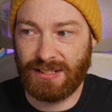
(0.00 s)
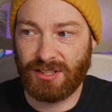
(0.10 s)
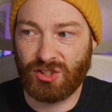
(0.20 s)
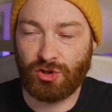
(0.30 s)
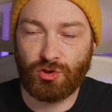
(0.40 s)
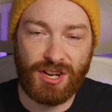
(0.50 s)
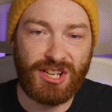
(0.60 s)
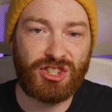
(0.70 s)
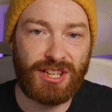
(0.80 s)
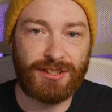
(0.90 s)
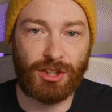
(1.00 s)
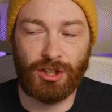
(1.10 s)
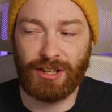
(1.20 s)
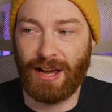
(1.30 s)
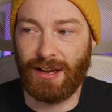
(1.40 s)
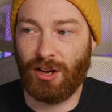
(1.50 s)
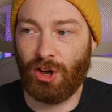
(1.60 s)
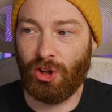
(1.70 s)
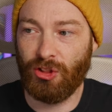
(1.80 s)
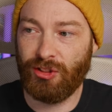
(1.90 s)
a strange thing to look at.
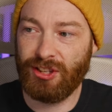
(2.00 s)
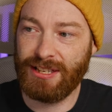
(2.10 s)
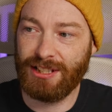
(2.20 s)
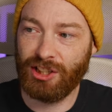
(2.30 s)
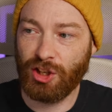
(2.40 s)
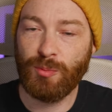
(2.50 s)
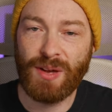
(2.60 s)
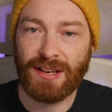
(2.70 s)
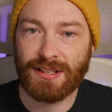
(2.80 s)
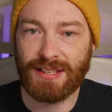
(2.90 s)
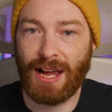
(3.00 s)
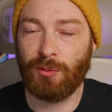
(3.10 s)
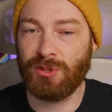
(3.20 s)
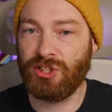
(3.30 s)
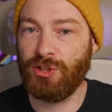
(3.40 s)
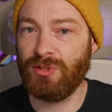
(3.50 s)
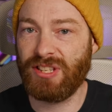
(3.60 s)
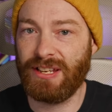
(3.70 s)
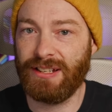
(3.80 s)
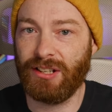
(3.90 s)
On the Lumix, I was
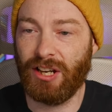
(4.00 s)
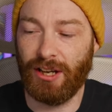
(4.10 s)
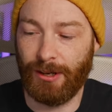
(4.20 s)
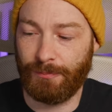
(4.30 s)
using